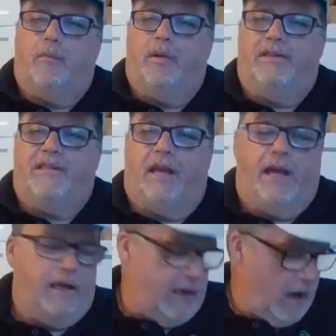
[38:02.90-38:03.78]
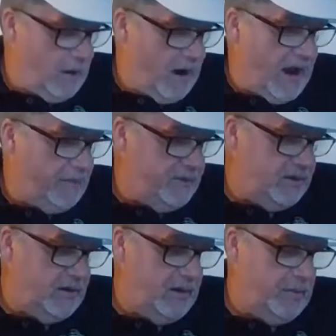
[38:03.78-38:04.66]
But no,
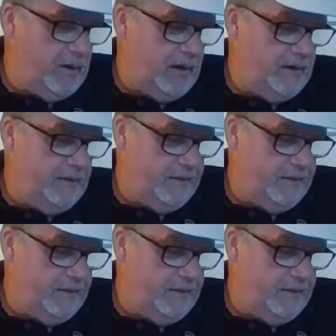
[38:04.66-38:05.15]
absolutely brilliant.